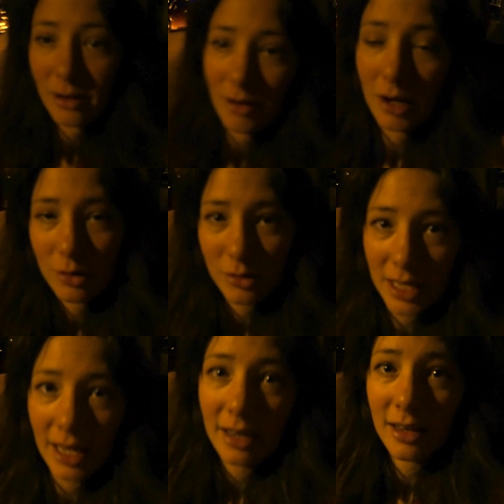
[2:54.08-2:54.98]
work all
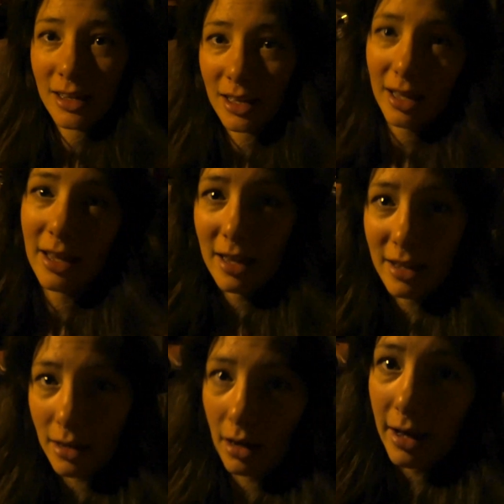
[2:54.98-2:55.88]
day
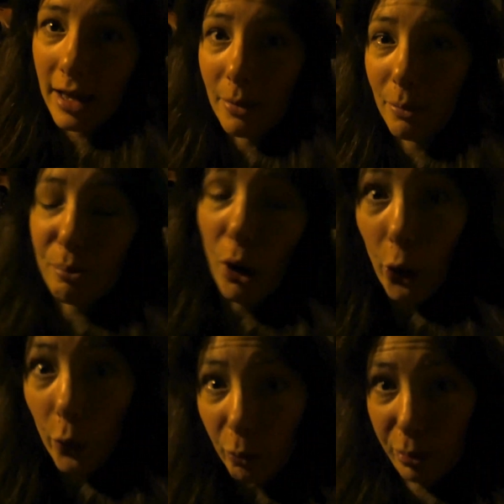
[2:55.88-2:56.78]
and I am
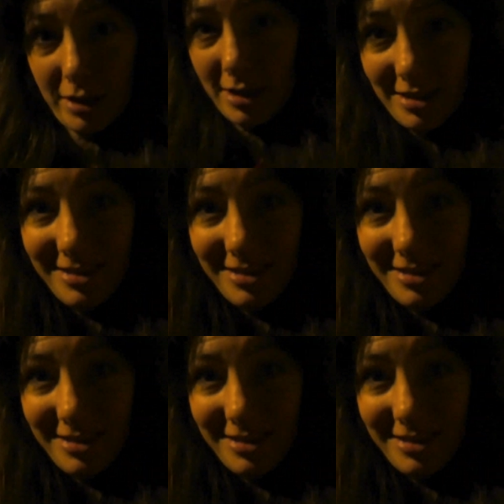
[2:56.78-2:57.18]
pooped.